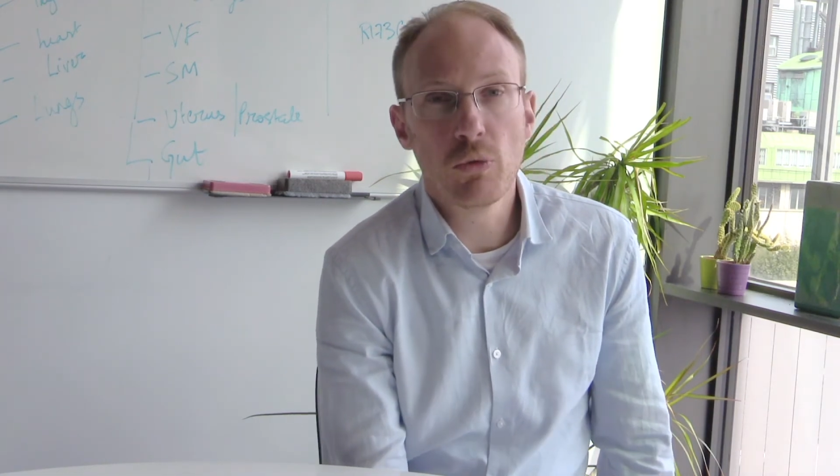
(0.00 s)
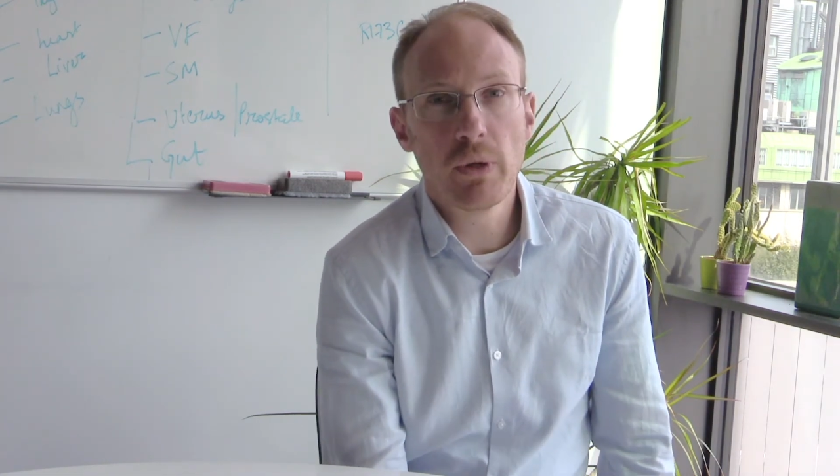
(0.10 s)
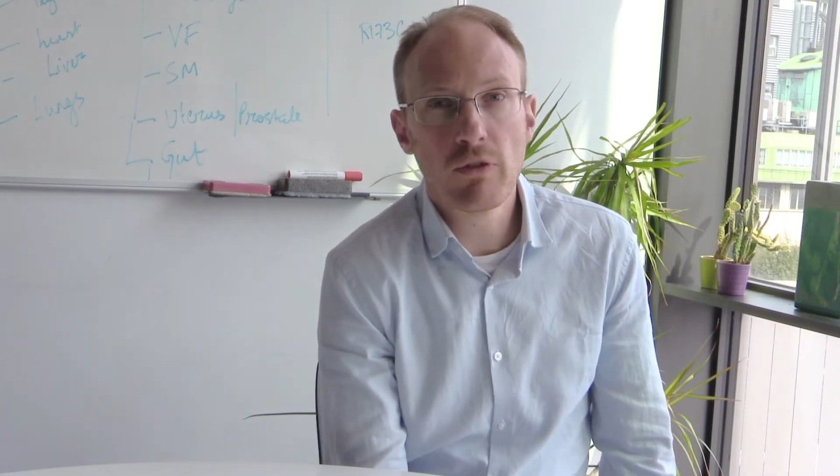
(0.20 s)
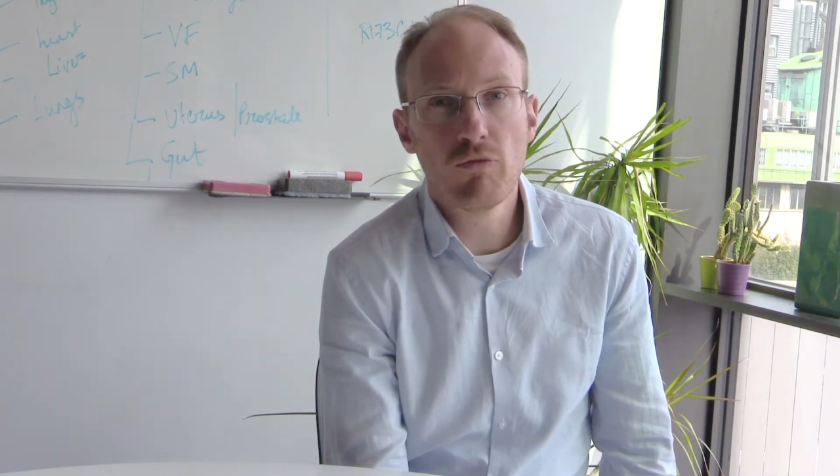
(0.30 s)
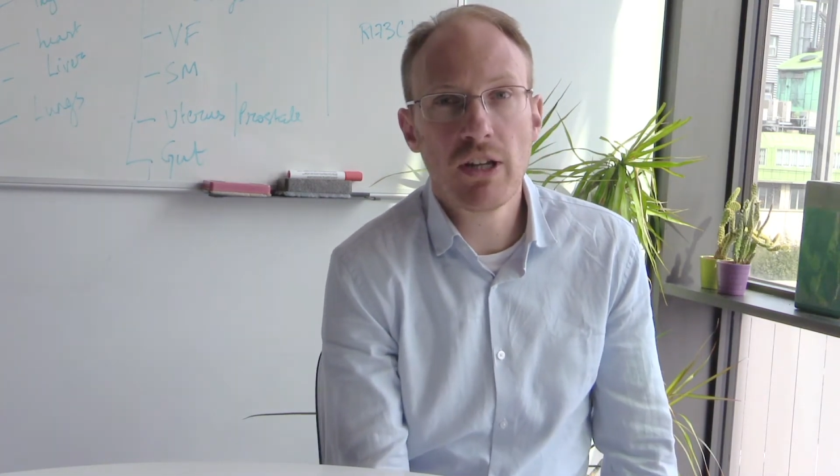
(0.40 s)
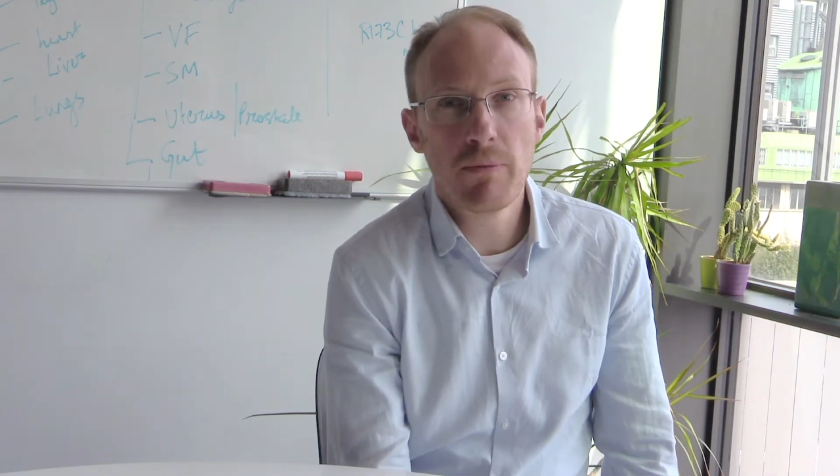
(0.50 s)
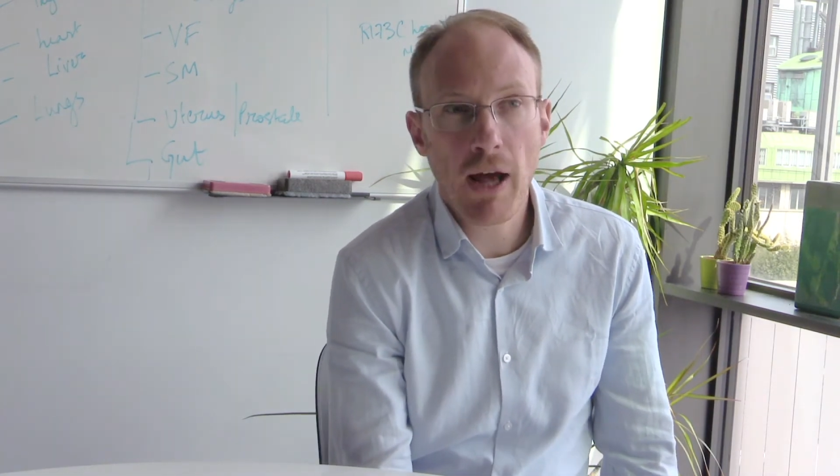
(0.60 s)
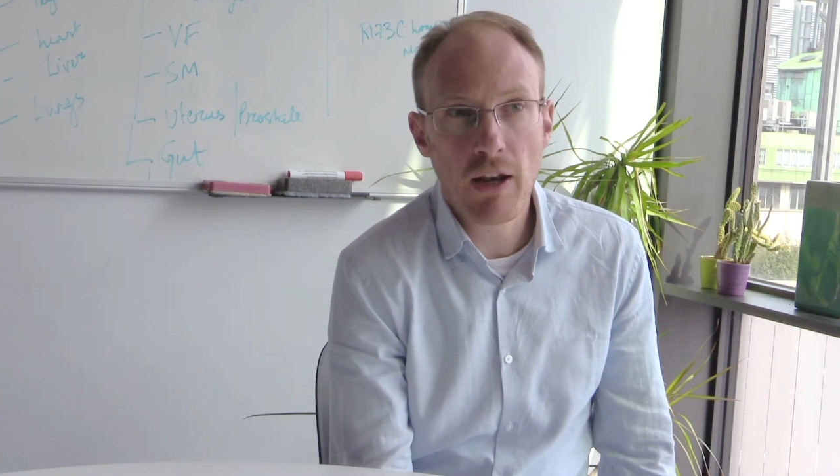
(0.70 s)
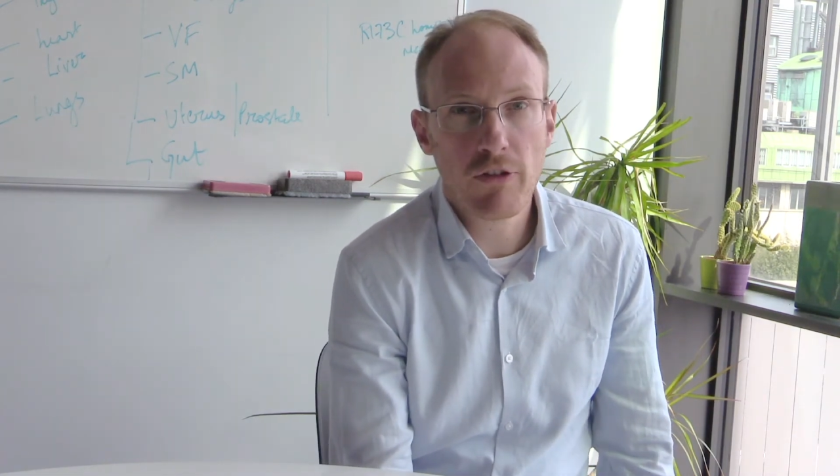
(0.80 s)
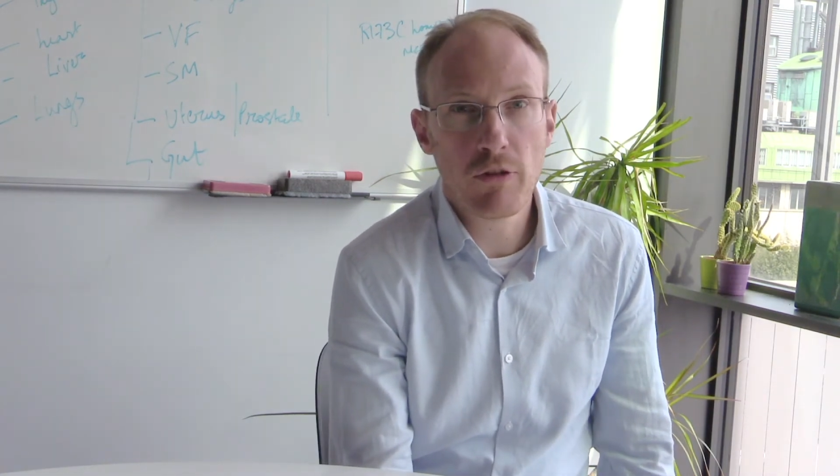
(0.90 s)
we can
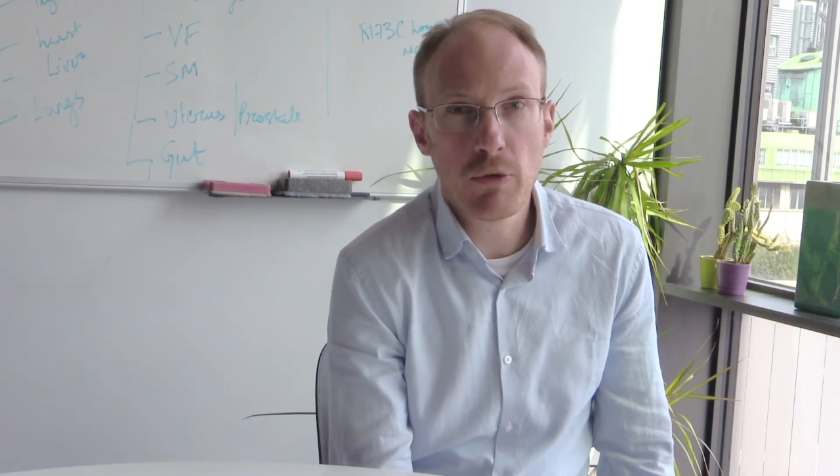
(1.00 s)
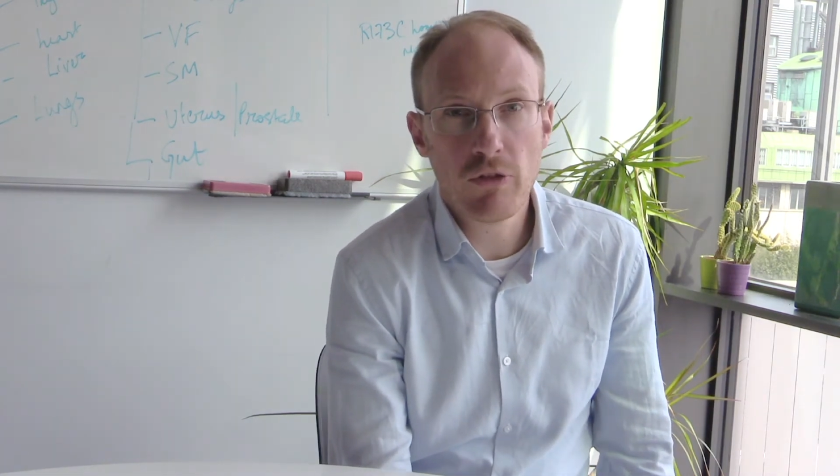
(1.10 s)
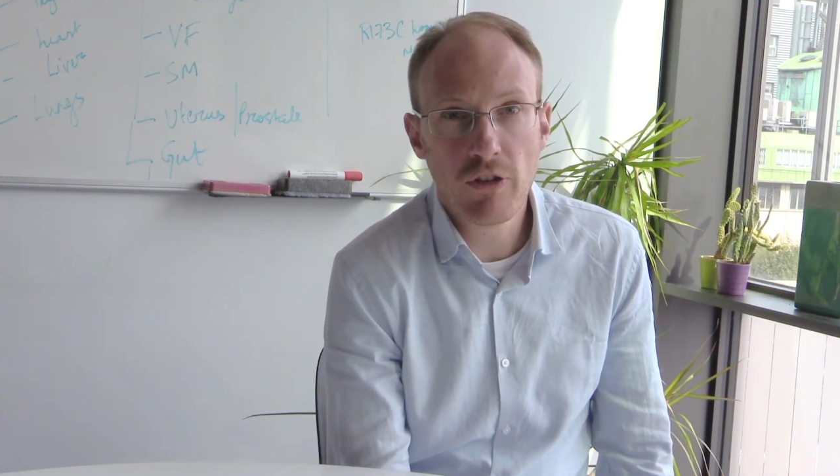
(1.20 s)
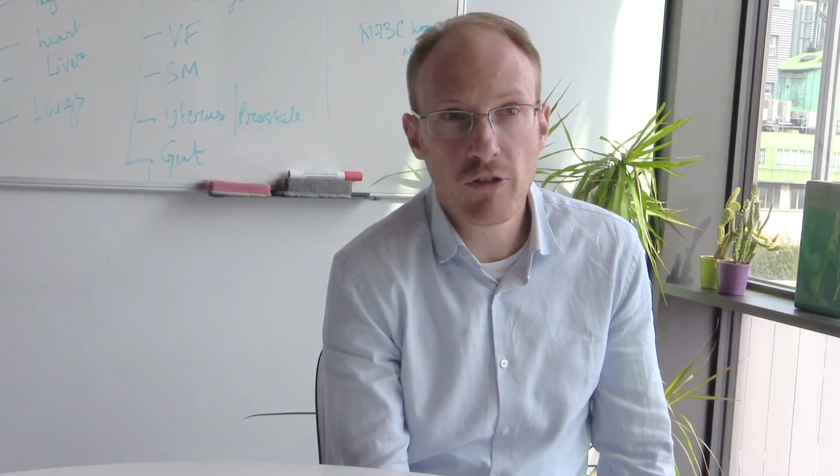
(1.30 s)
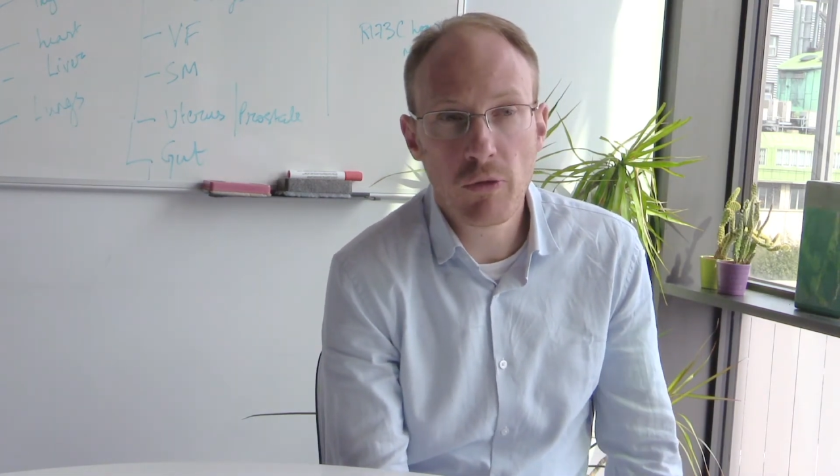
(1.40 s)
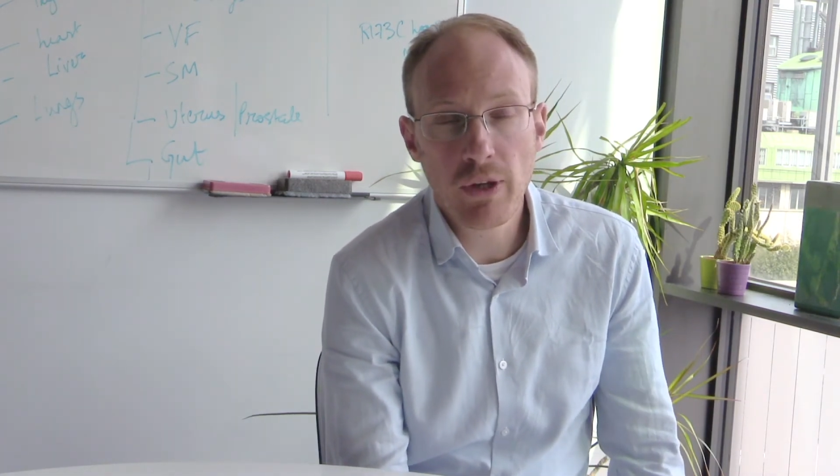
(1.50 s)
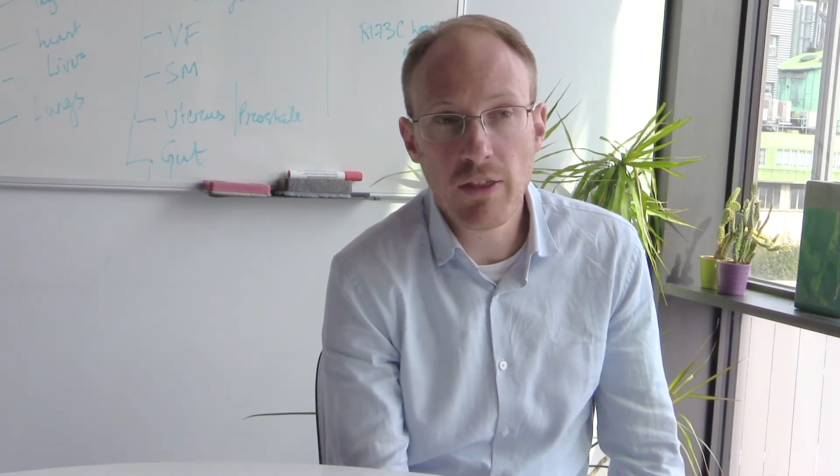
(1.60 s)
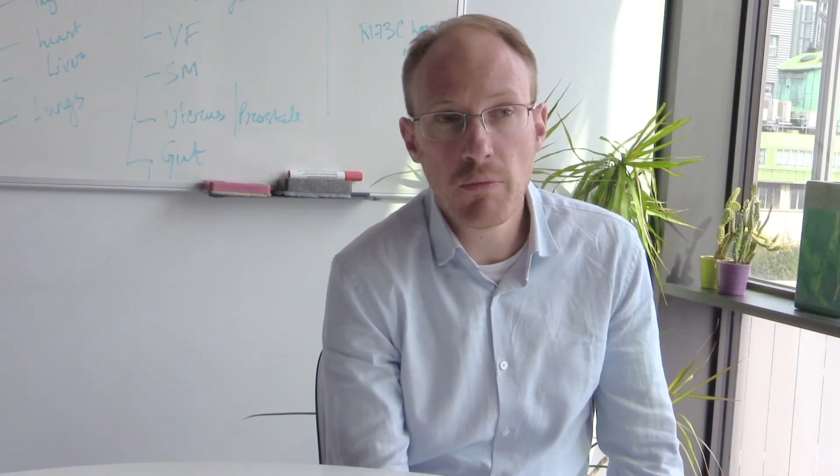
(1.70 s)
rebalance the immune system to either